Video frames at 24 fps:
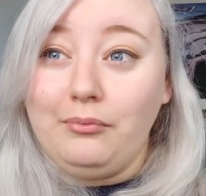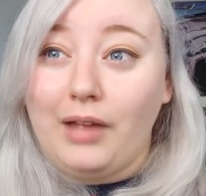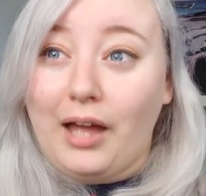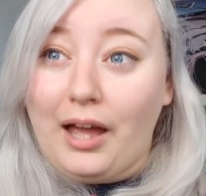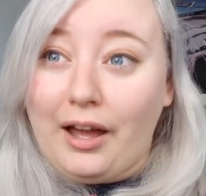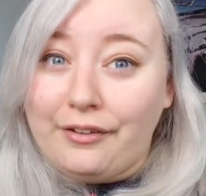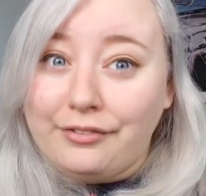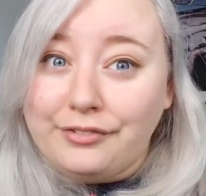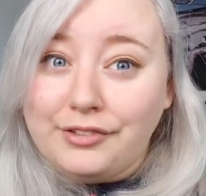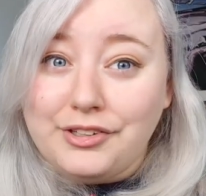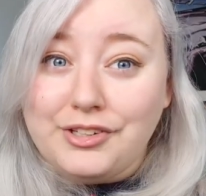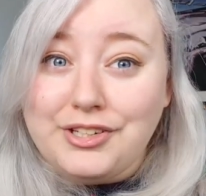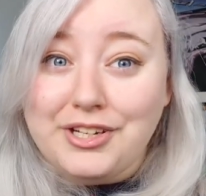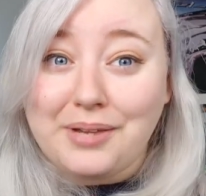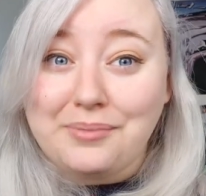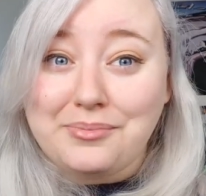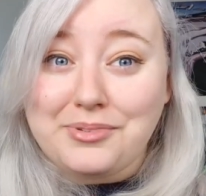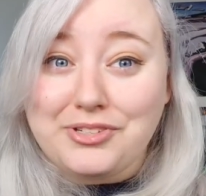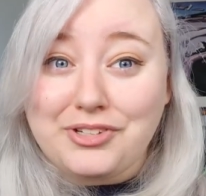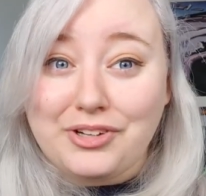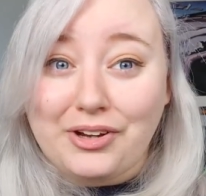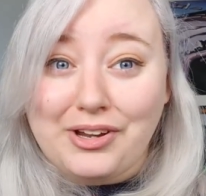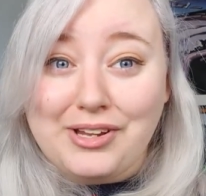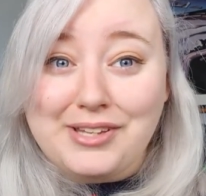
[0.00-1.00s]
After James
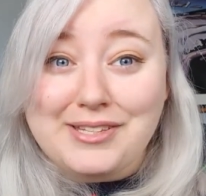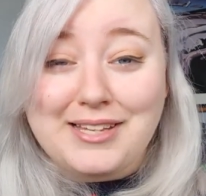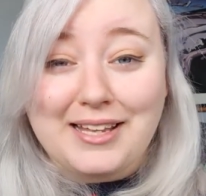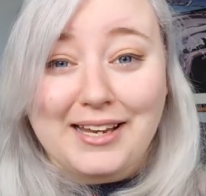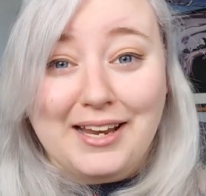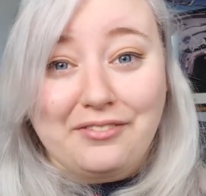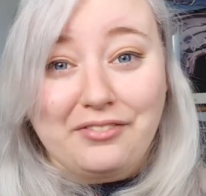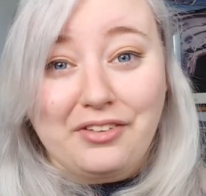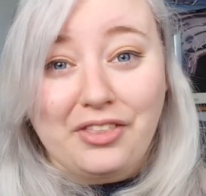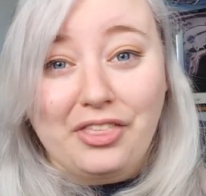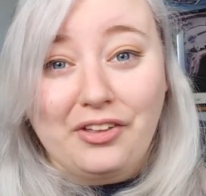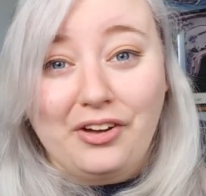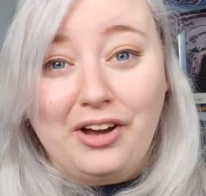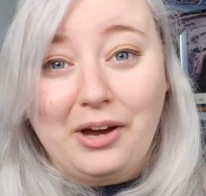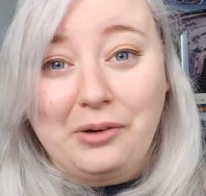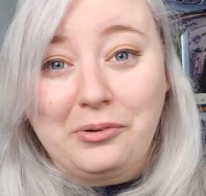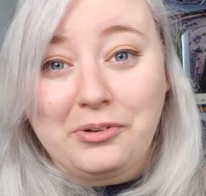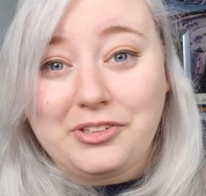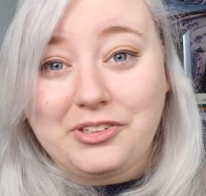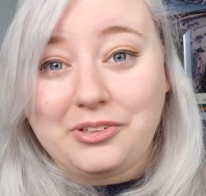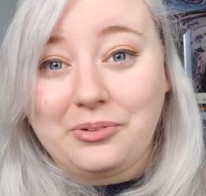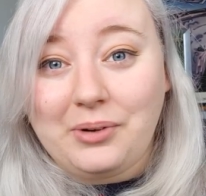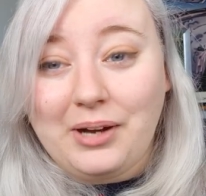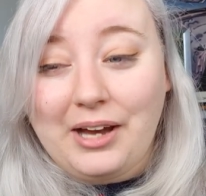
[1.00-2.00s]
Joyce, I never thought I
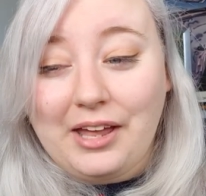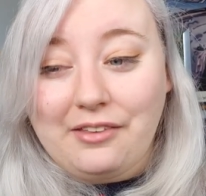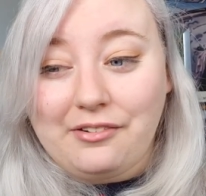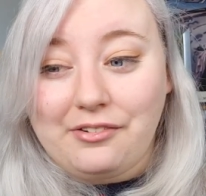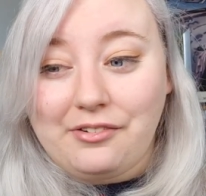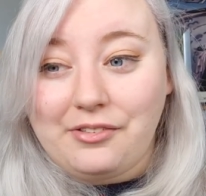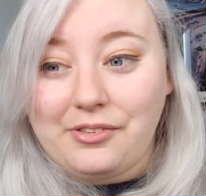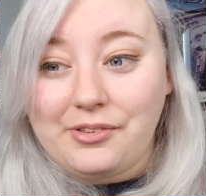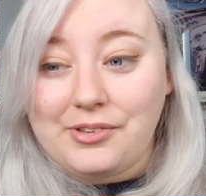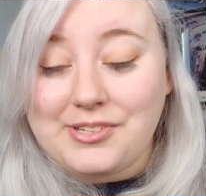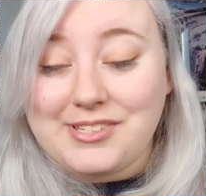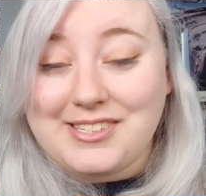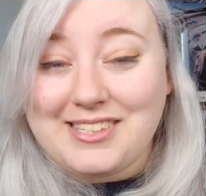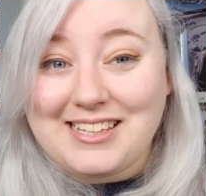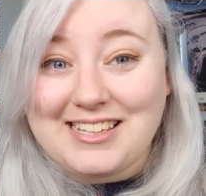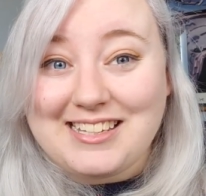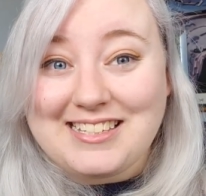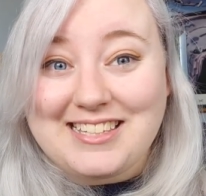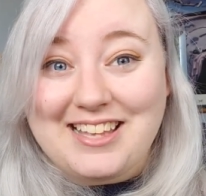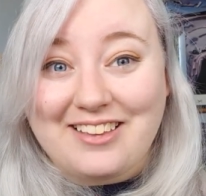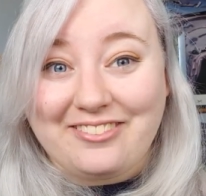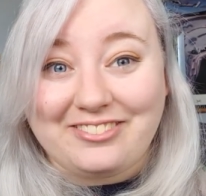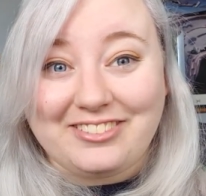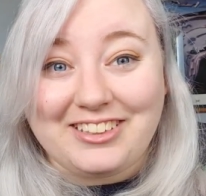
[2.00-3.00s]
would do either of those
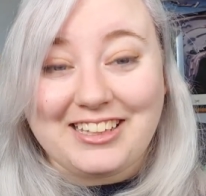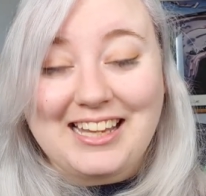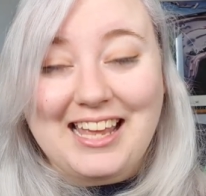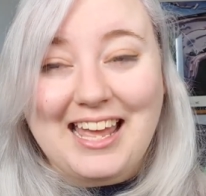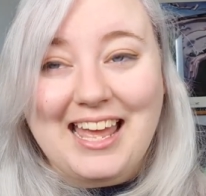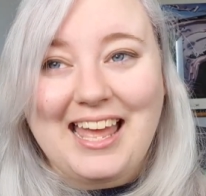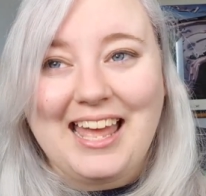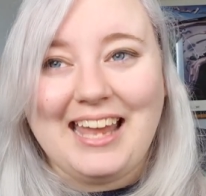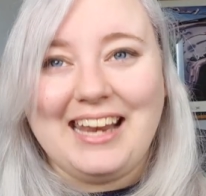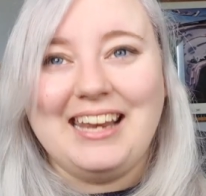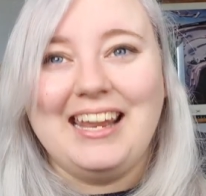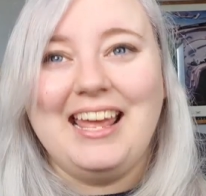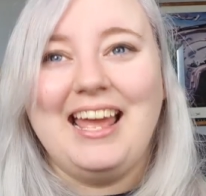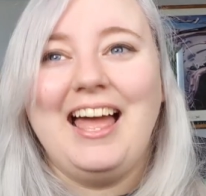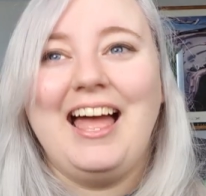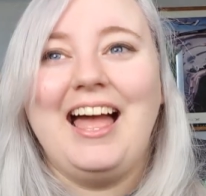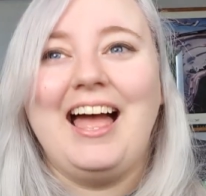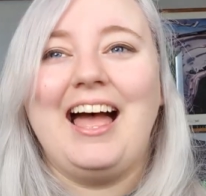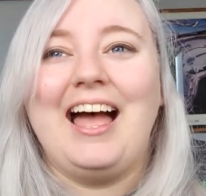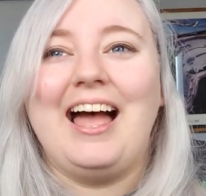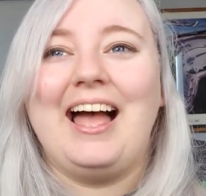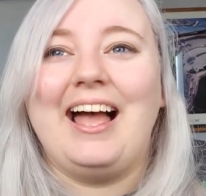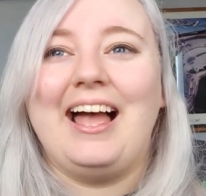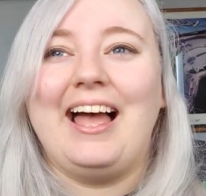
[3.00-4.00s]
things ever again.
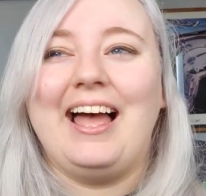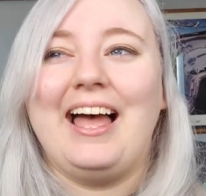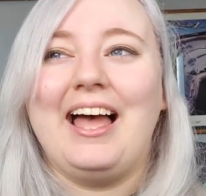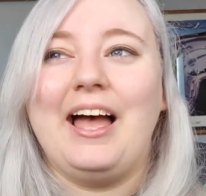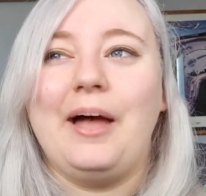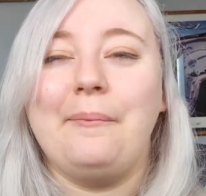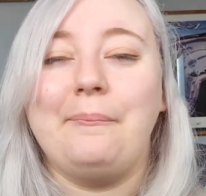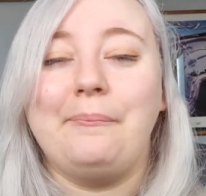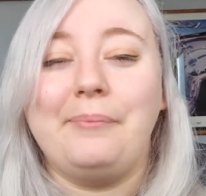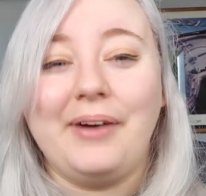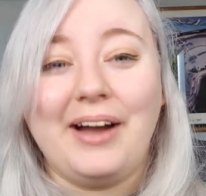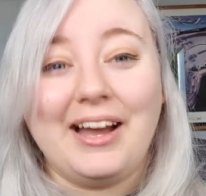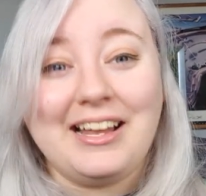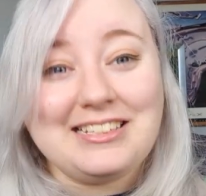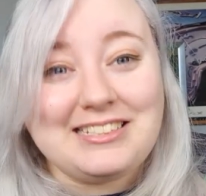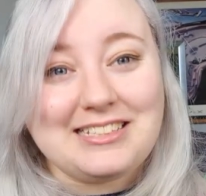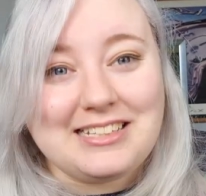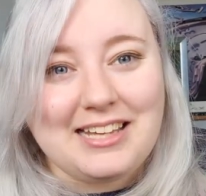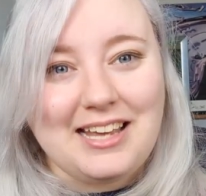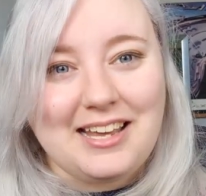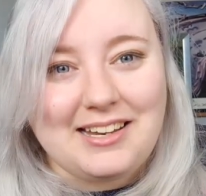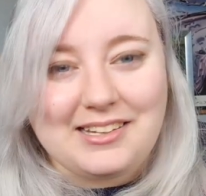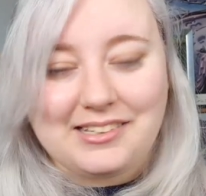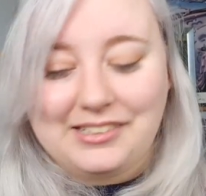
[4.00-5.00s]
Uh, but I
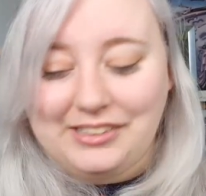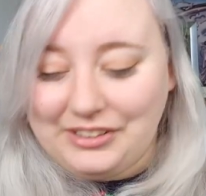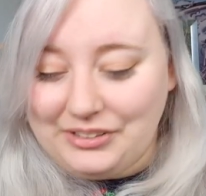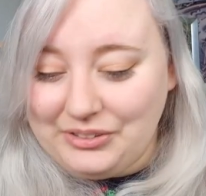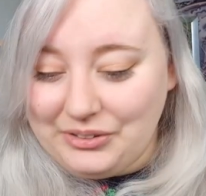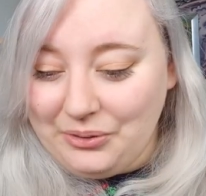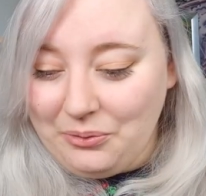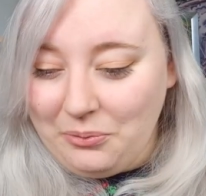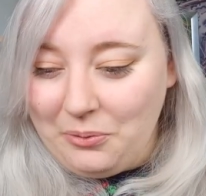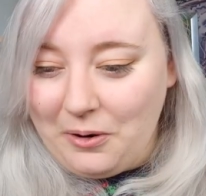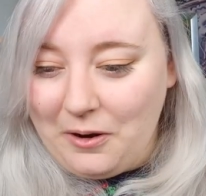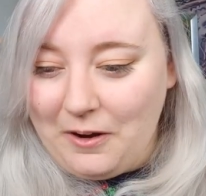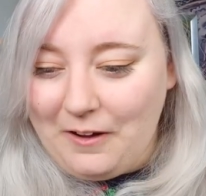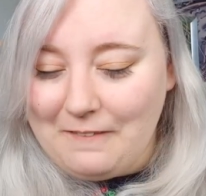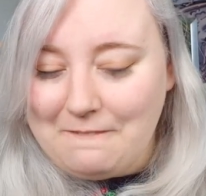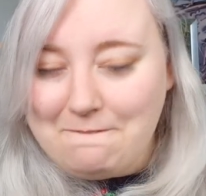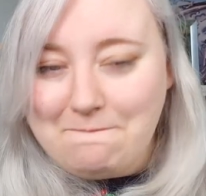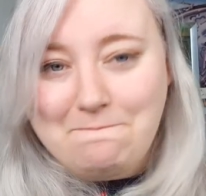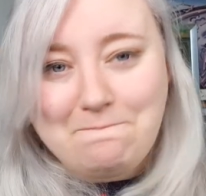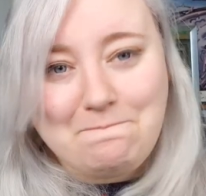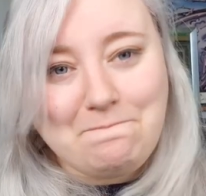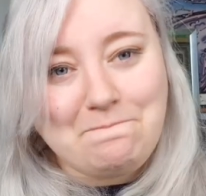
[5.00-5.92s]
did, and you know what?